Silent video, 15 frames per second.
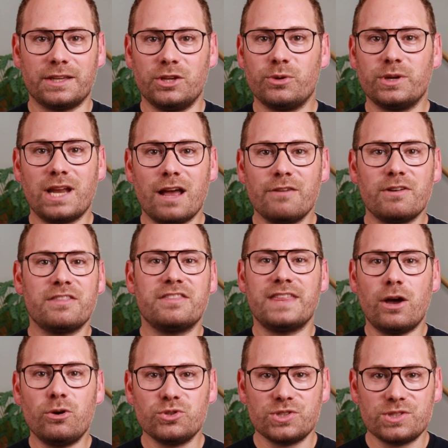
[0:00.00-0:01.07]
You can have
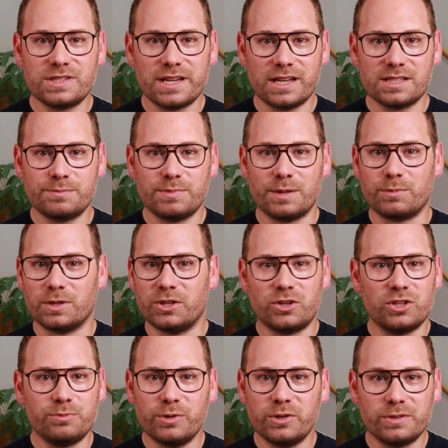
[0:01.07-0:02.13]
1,000 salespeople. You
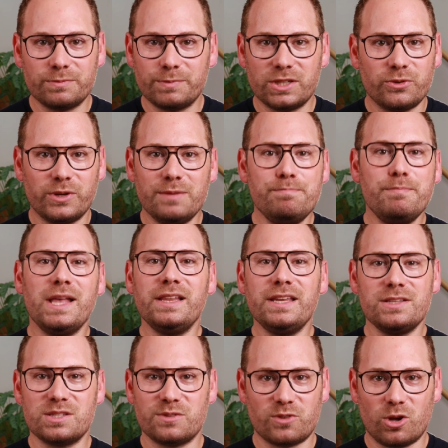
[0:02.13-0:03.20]
can be doing
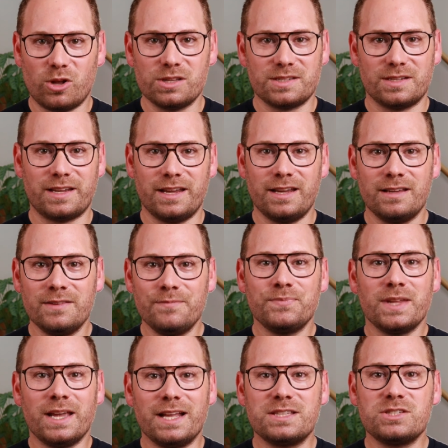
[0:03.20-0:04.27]
millions of calls a day.
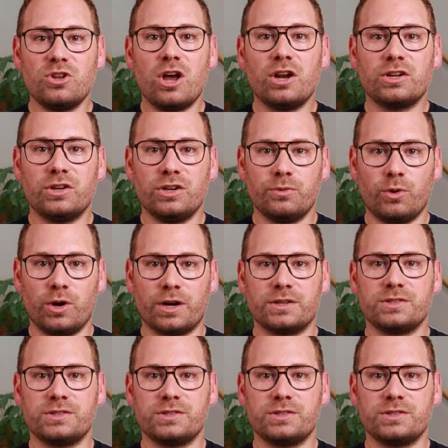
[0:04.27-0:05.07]
It's not going to work.